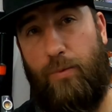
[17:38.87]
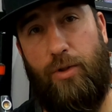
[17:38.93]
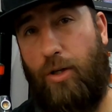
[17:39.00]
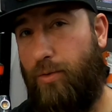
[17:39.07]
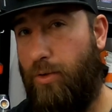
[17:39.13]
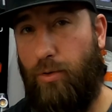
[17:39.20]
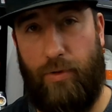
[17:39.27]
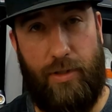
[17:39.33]

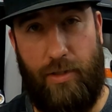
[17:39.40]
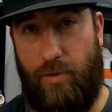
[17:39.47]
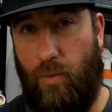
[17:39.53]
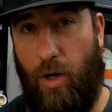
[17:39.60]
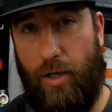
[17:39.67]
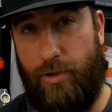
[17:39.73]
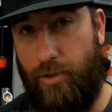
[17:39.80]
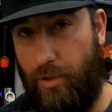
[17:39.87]
don't do a rinseless
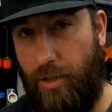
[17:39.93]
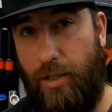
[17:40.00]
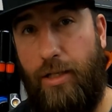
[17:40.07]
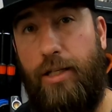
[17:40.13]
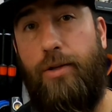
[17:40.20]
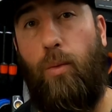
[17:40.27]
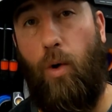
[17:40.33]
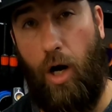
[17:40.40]
wash. You're gonna
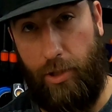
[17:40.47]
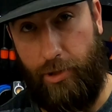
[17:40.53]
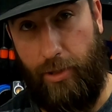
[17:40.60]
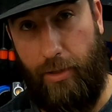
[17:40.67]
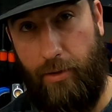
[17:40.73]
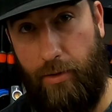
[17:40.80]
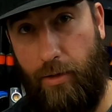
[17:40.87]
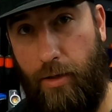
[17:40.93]
need to wash
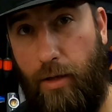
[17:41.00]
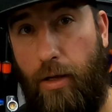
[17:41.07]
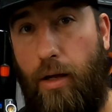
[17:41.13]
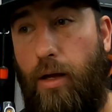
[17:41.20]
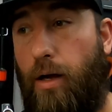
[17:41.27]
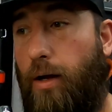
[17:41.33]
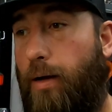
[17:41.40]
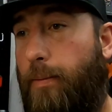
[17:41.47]
it.
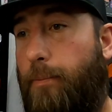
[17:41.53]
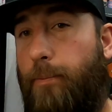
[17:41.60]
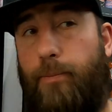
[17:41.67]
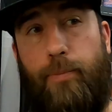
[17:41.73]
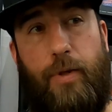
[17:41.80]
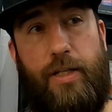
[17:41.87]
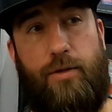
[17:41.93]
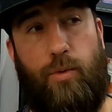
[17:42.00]

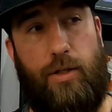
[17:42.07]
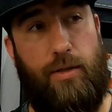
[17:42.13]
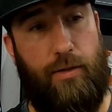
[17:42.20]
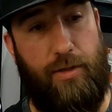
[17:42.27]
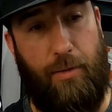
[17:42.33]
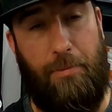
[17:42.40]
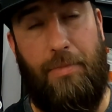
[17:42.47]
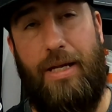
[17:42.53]

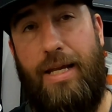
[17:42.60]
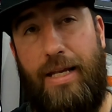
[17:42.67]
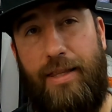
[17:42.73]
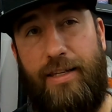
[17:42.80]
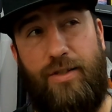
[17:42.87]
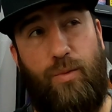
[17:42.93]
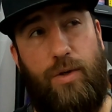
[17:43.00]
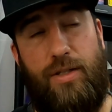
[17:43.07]
To me,
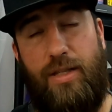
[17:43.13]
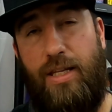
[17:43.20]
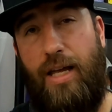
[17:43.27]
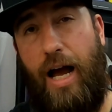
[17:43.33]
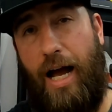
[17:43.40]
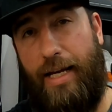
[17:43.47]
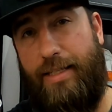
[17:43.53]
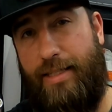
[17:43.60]
this was
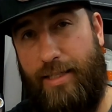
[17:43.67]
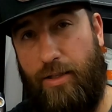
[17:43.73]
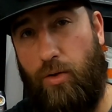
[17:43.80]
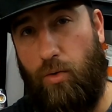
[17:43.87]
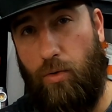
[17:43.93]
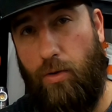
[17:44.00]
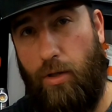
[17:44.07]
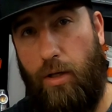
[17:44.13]
the
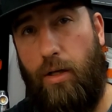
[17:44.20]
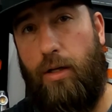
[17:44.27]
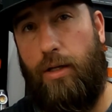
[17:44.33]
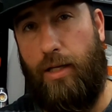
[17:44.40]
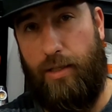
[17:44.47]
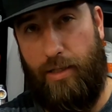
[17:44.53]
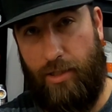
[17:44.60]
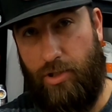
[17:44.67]
ideal
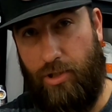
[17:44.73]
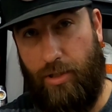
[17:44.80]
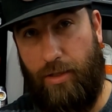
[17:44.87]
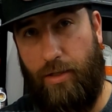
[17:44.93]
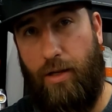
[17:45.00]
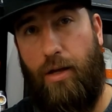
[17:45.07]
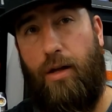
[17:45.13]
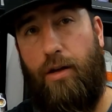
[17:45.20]

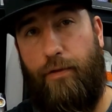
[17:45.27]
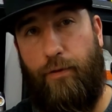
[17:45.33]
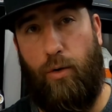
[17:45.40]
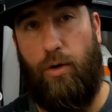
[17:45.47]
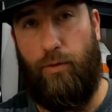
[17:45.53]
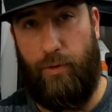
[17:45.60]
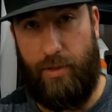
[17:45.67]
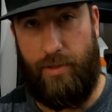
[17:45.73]
condition
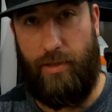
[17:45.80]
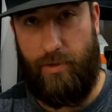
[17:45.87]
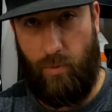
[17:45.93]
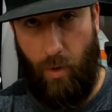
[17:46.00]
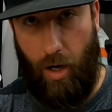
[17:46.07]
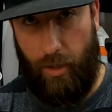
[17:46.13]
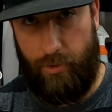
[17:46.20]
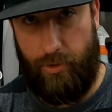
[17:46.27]
for a rinseless
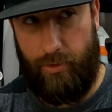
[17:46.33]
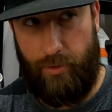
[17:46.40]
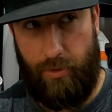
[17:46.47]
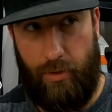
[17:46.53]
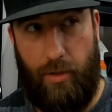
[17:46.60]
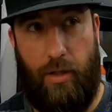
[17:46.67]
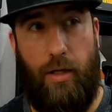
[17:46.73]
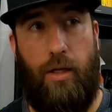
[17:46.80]
wash.
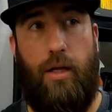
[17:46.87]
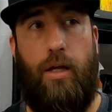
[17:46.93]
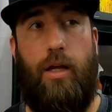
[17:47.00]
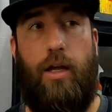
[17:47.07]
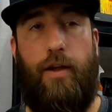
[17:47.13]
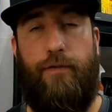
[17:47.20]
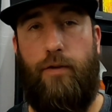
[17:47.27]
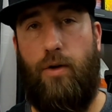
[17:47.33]

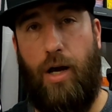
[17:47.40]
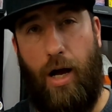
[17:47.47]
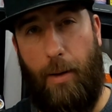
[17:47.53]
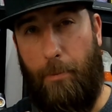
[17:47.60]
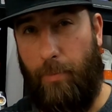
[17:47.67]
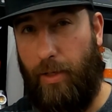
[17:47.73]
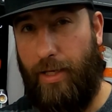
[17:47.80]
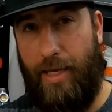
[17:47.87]
If you
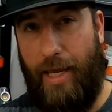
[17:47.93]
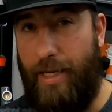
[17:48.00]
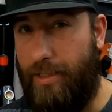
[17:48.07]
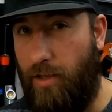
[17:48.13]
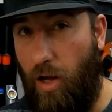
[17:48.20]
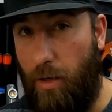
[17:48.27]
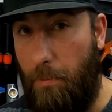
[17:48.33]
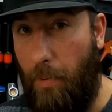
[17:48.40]
got
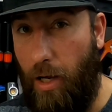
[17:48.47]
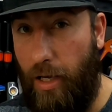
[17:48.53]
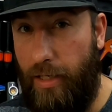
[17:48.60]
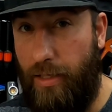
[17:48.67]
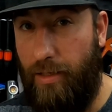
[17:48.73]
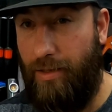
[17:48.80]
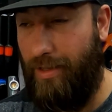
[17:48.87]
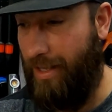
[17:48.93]
caked on
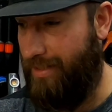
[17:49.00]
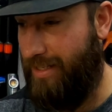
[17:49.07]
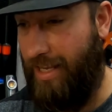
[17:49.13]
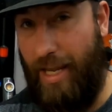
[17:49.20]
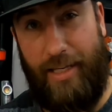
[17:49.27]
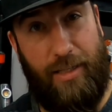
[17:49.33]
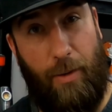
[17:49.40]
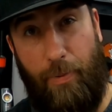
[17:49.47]
mud that's
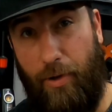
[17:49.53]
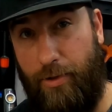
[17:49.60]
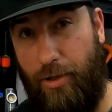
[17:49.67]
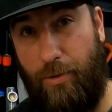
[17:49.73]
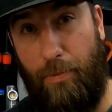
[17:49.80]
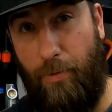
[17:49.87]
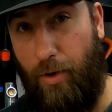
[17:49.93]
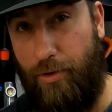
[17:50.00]
caked up on
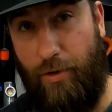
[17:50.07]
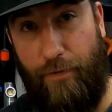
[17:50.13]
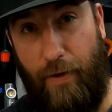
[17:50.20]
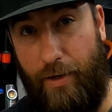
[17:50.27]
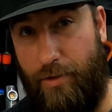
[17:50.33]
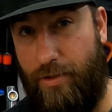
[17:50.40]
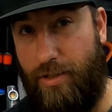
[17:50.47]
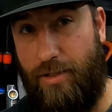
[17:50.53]
your
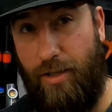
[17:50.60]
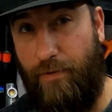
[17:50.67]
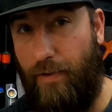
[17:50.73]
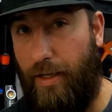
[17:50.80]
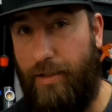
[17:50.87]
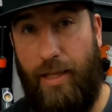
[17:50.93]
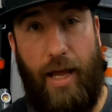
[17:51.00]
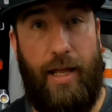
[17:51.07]
fenders and stuff
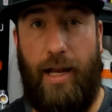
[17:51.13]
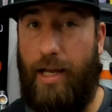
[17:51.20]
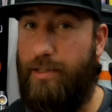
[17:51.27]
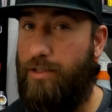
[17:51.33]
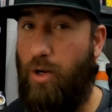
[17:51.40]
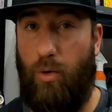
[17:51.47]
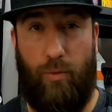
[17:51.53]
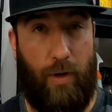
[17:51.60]
like that, I
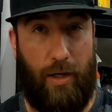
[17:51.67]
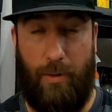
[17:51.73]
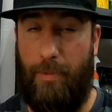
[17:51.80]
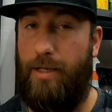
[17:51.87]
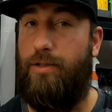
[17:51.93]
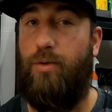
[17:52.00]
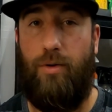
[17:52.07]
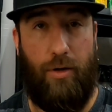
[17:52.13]
don't
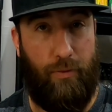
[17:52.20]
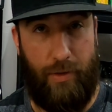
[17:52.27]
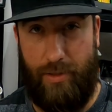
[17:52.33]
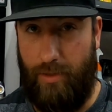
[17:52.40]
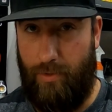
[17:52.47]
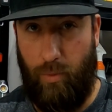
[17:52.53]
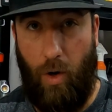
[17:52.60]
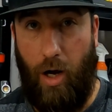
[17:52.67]
recommend doing a
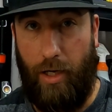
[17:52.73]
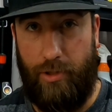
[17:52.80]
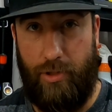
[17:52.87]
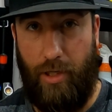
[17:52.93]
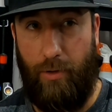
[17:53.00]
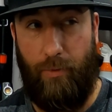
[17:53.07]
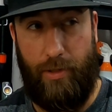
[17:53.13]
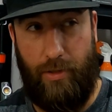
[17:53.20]
rinseless
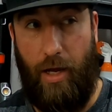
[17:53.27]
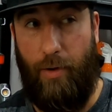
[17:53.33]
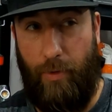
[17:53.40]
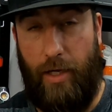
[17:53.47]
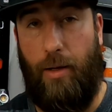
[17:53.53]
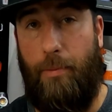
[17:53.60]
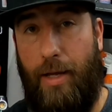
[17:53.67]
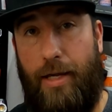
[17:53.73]
wash. I
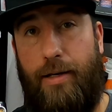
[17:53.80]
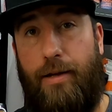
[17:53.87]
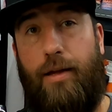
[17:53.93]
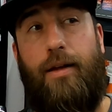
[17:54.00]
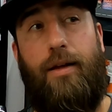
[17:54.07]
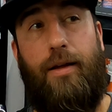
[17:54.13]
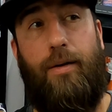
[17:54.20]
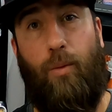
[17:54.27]
recommend
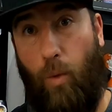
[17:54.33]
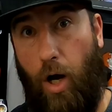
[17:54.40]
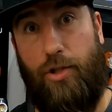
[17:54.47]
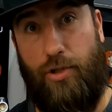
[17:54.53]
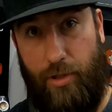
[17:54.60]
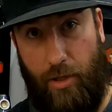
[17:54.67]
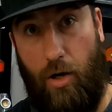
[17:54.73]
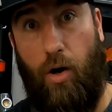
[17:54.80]

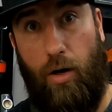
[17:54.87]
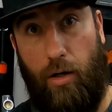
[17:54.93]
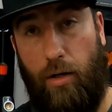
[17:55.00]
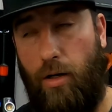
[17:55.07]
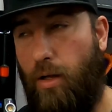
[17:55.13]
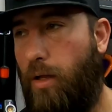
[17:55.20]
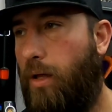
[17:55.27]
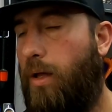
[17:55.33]
washing the car.
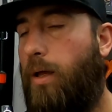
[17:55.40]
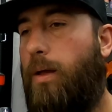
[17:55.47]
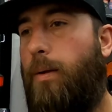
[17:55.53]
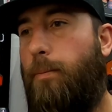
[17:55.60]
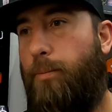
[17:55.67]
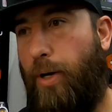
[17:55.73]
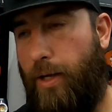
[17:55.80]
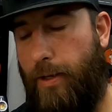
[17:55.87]

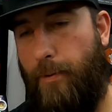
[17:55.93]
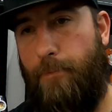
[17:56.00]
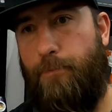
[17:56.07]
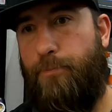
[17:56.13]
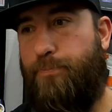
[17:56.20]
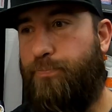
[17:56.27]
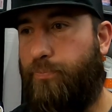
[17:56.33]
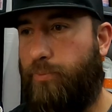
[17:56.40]

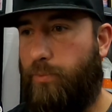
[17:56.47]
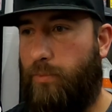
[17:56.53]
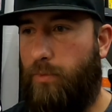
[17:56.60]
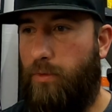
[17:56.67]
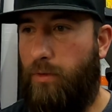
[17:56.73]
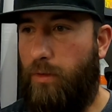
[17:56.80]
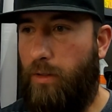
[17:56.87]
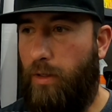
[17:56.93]
But
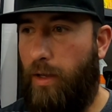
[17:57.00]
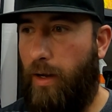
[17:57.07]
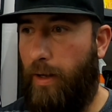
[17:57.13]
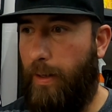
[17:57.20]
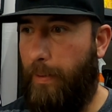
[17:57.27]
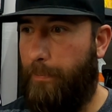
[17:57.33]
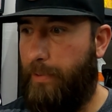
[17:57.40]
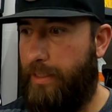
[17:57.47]

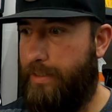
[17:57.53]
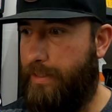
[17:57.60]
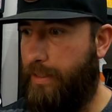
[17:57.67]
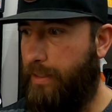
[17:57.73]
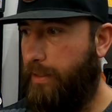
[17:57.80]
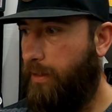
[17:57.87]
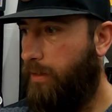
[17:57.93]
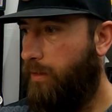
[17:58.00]
let's
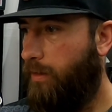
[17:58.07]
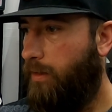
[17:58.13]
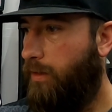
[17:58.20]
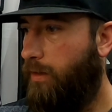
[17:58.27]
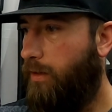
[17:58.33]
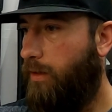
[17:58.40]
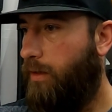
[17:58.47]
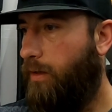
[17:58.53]
see.
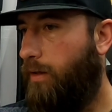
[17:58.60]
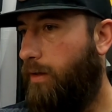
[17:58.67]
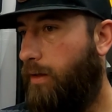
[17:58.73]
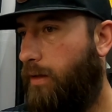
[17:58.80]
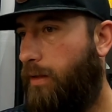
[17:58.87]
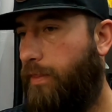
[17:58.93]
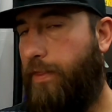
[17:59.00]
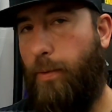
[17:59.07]

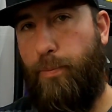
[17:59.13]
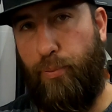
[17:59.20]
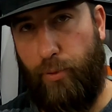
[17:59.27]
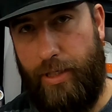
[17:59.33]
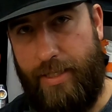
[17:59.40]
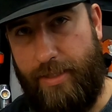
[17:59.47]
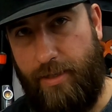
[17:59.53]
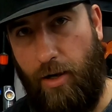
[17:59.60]
The
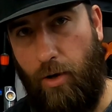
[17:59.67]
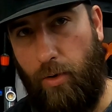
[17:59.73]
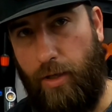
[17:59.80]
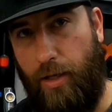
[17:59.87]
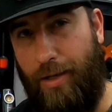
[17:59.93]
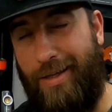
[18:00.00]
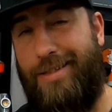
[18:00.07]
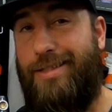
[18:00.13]

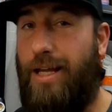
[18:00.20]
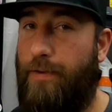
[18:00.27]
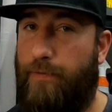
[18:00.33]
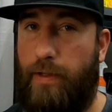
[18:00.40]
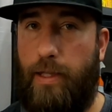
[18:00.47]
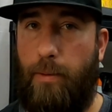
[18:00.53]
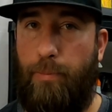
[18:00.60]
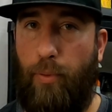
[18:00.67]
pre-soak is
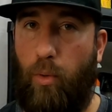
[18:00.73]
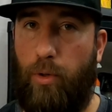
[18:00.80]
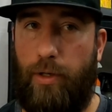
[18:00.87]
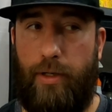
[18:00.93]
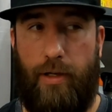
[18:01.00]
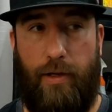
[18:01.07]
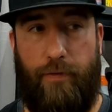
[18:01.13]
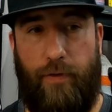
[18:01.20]
definitely
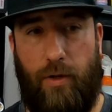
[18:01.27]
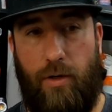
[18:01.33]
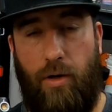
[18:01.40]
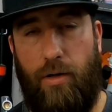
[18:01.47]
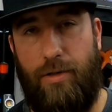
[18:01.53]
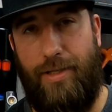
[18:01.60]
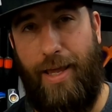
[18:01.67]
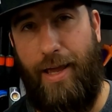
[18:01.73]
important. If your
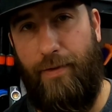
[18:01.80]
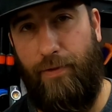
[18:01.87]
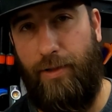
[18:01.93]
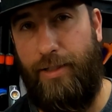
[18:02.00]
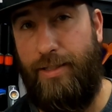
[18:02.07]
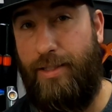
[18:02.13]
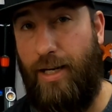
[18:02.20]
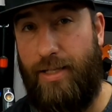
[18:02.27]
car is
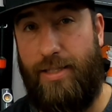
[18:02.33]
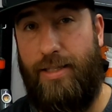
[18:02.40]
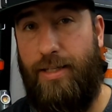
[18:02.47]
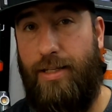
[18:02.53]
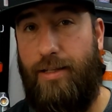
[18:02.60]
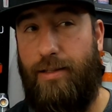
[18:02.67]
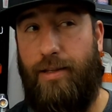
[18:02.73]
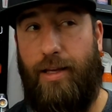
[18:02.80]
heavily
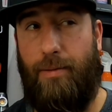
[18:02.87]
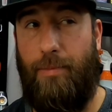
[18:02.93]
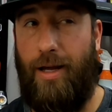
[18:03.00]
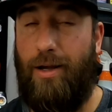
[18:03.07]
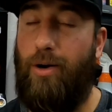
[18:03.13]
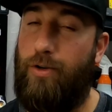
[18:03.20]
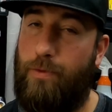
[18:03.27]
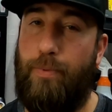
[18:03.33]
dusty, like my
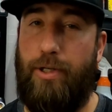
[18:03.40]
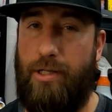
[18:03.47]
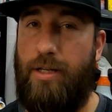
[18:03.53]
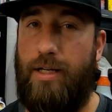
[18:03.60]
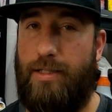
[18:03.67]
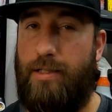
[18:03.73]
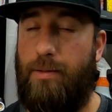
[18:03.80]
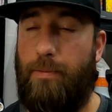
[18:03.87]
car is pretty
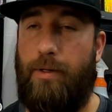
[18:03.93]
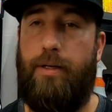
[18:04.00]
dusty,